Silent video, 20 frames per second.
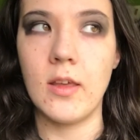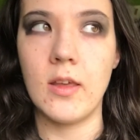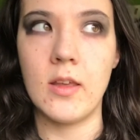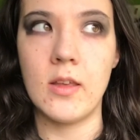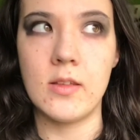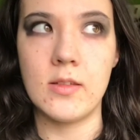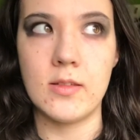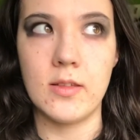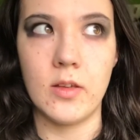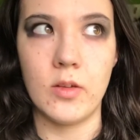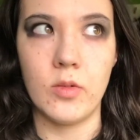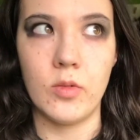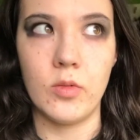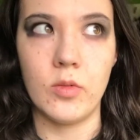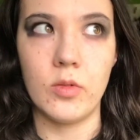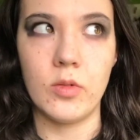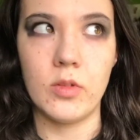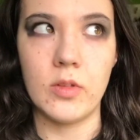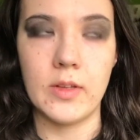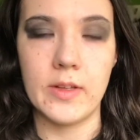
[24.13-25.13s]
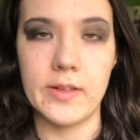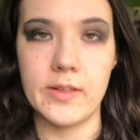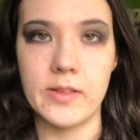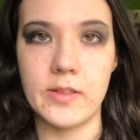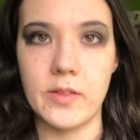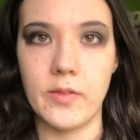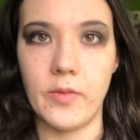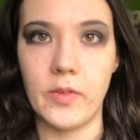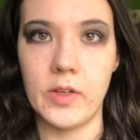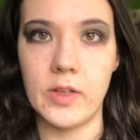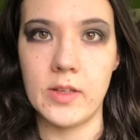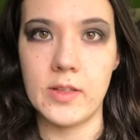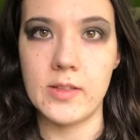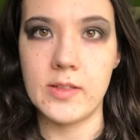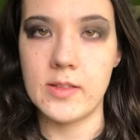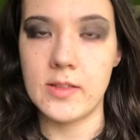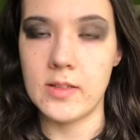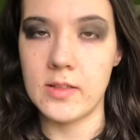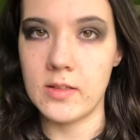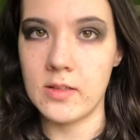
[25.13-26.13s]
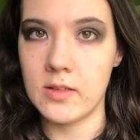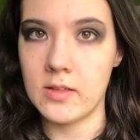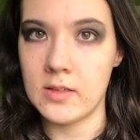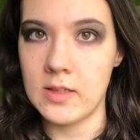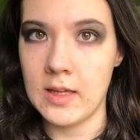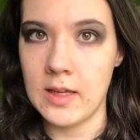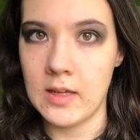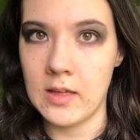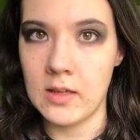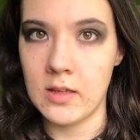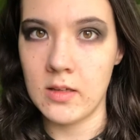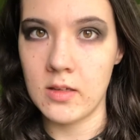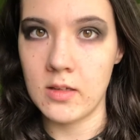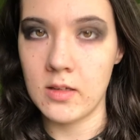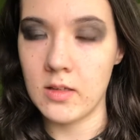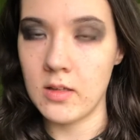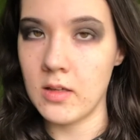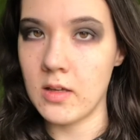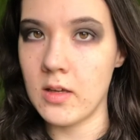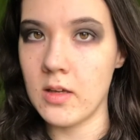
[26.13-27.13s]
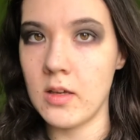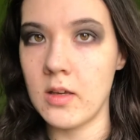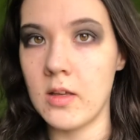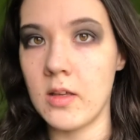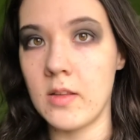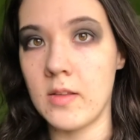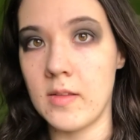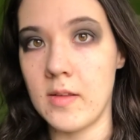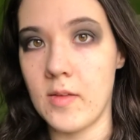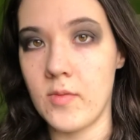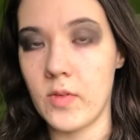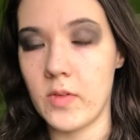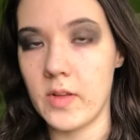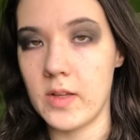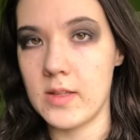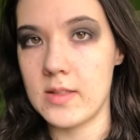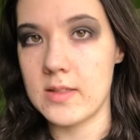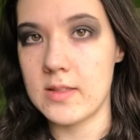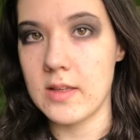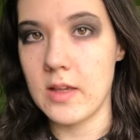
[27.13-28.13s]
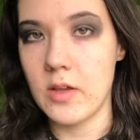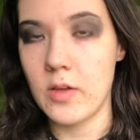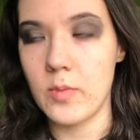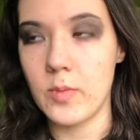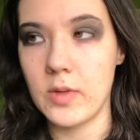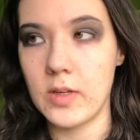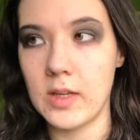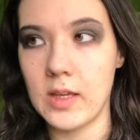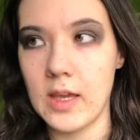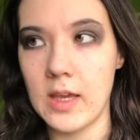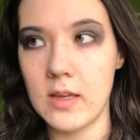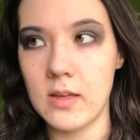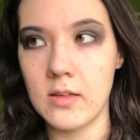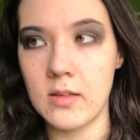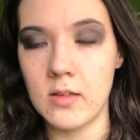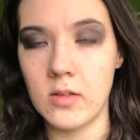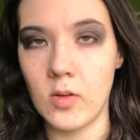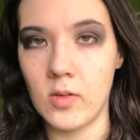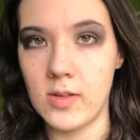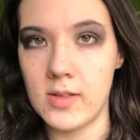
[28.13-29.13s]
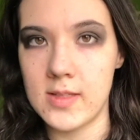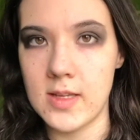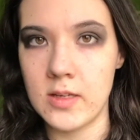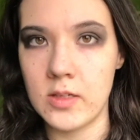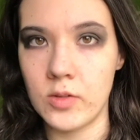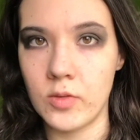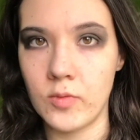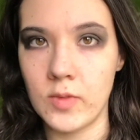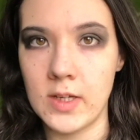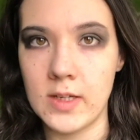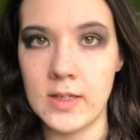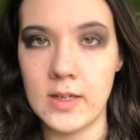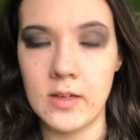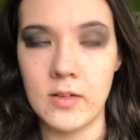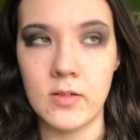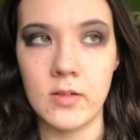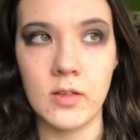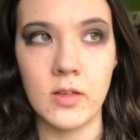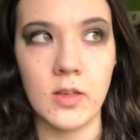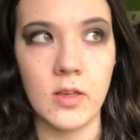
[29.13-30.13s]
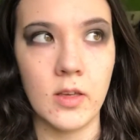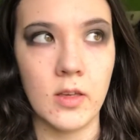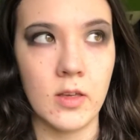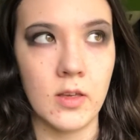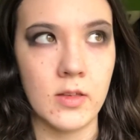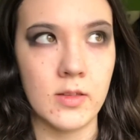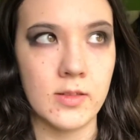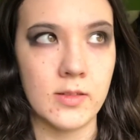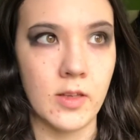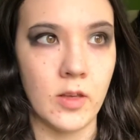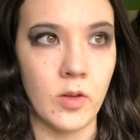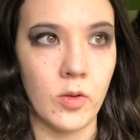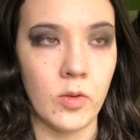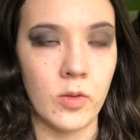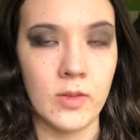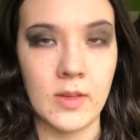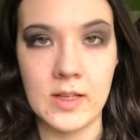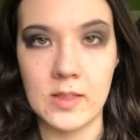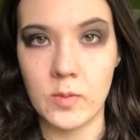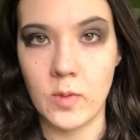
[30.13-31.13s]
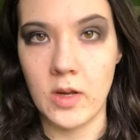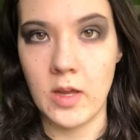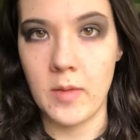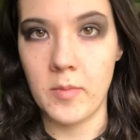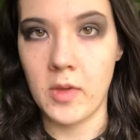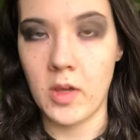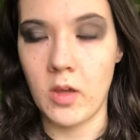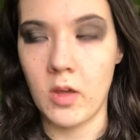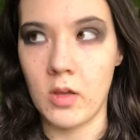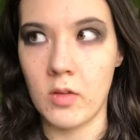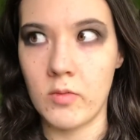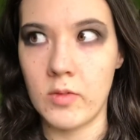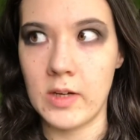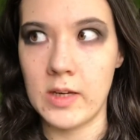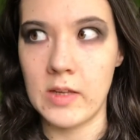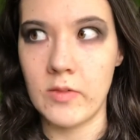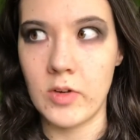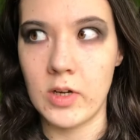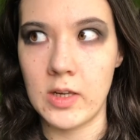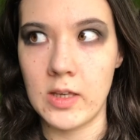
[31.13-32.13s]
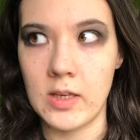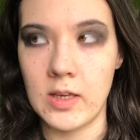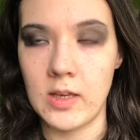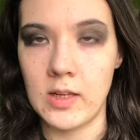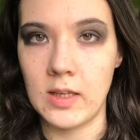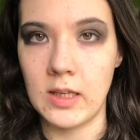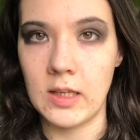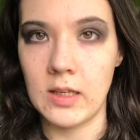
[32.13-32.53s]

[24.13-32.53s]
so that's the first day that everything is open again, non-essential retail. So that's why I'm going really early.